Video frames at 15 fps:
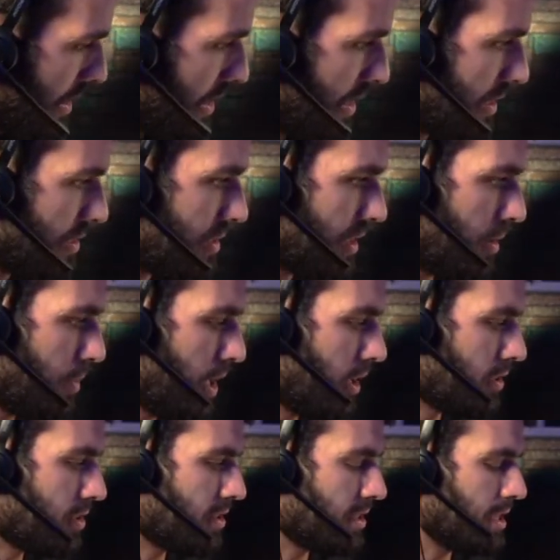it, it's going to be
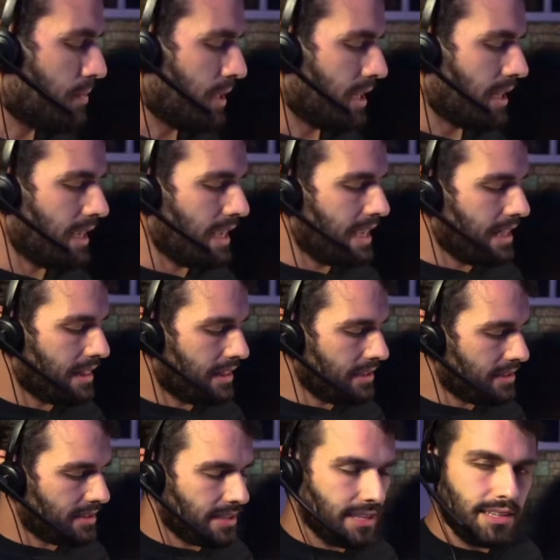hard to see, but
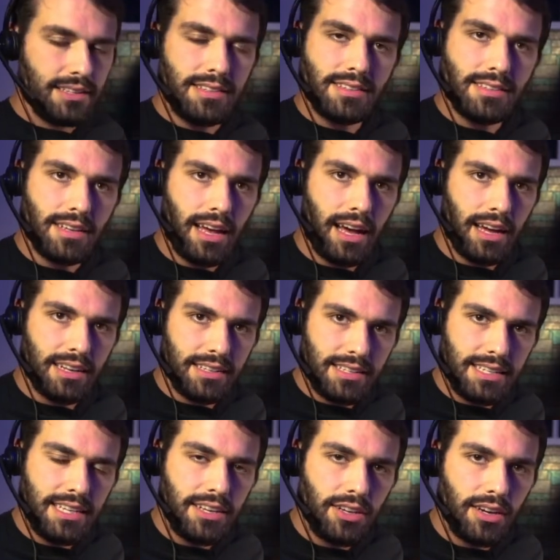this is a
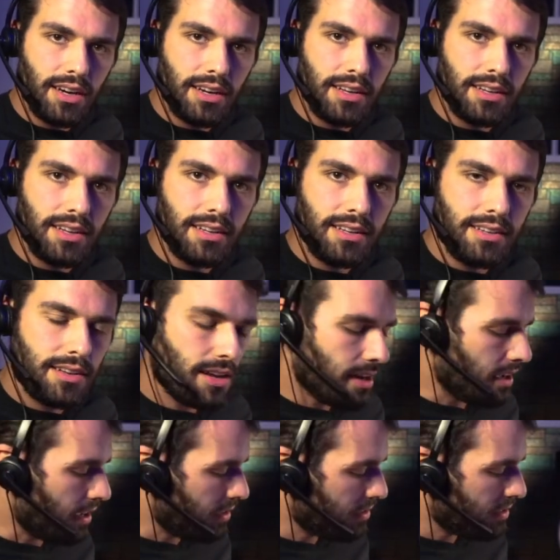
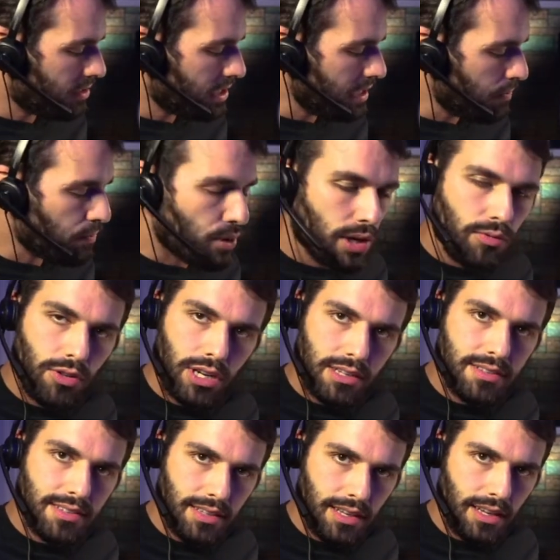tip ring
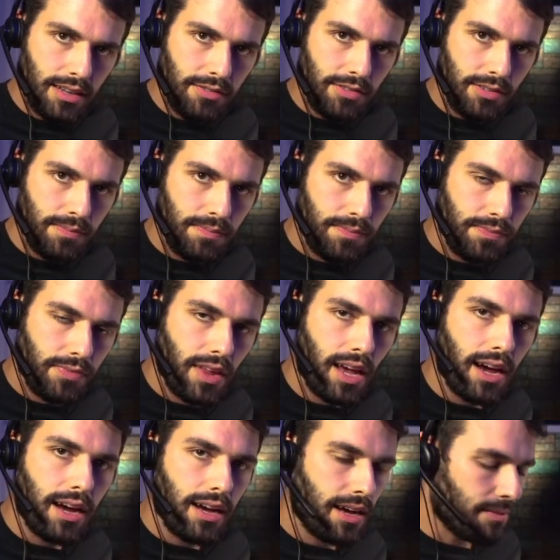sleeve.
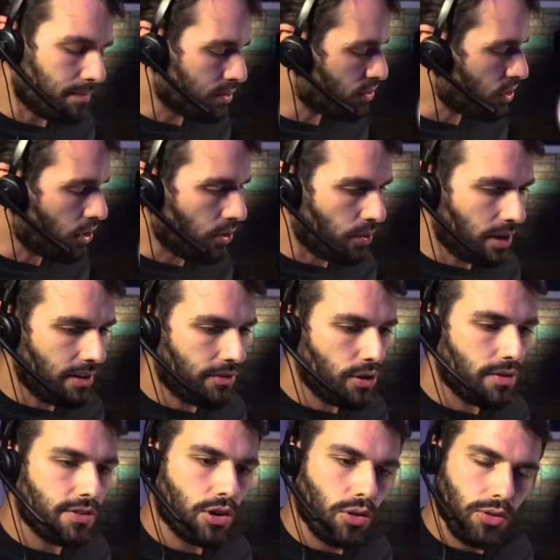So if you
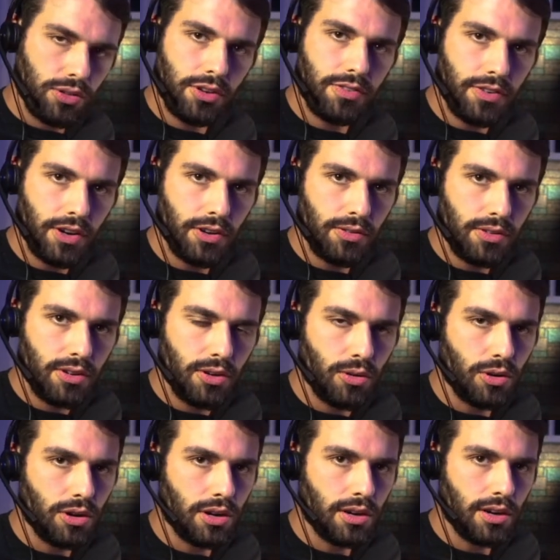have an older phone
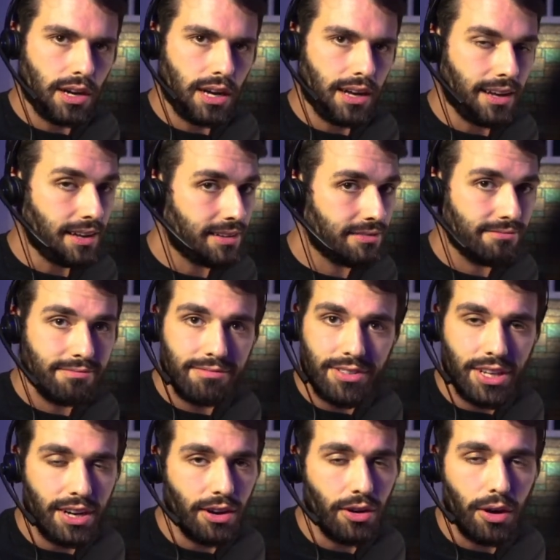or
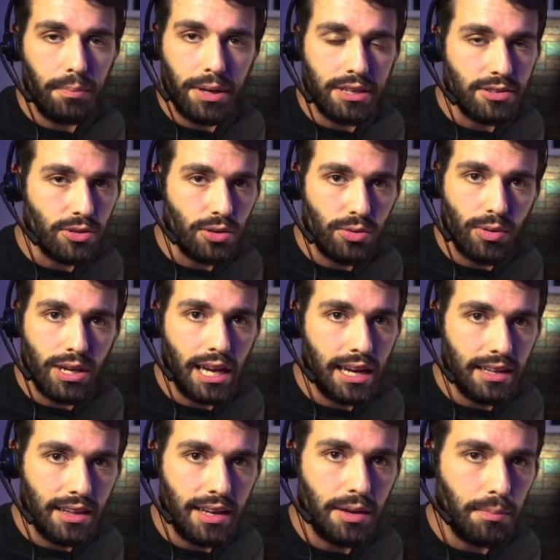you know, a Pixel
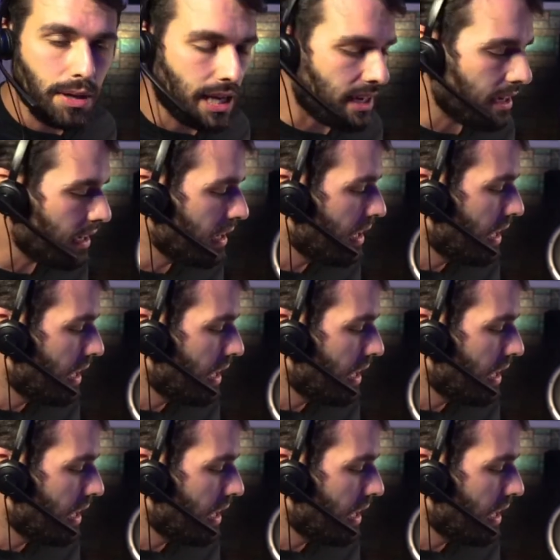3a like me,